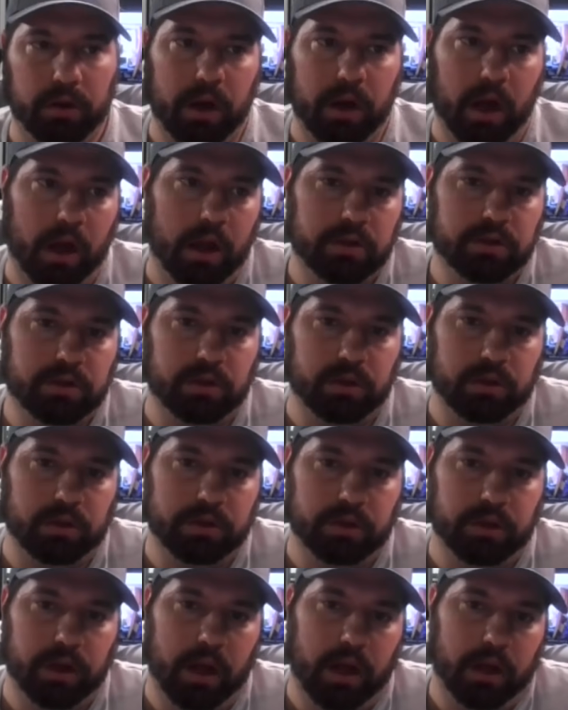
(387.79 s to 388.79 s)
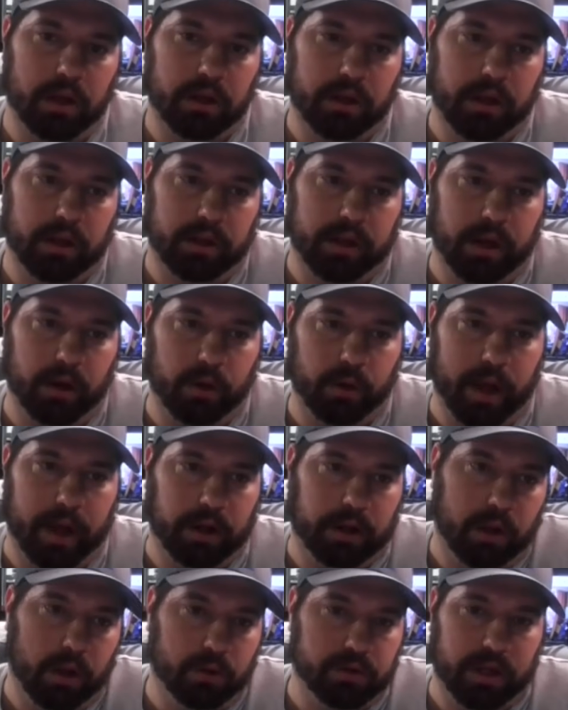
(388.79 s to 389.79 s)
They're not hustlers. They're not. They don't know how to
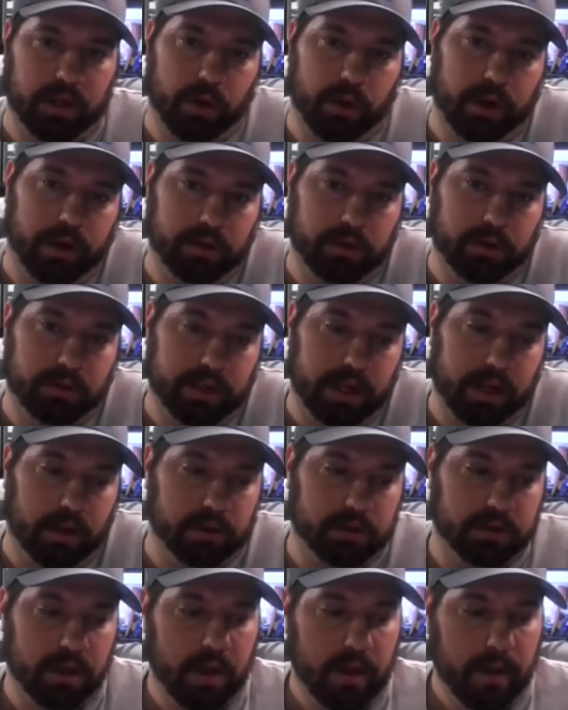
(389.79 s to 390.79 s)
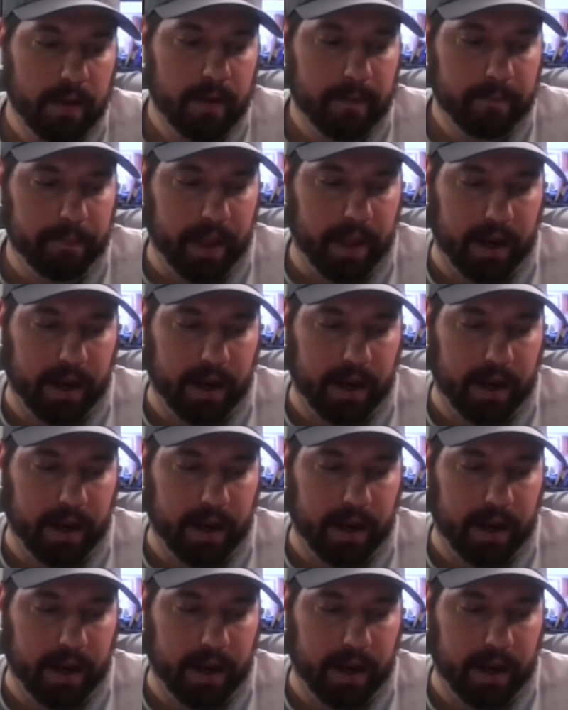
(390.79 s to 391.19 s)
close. They don't know how to do sales.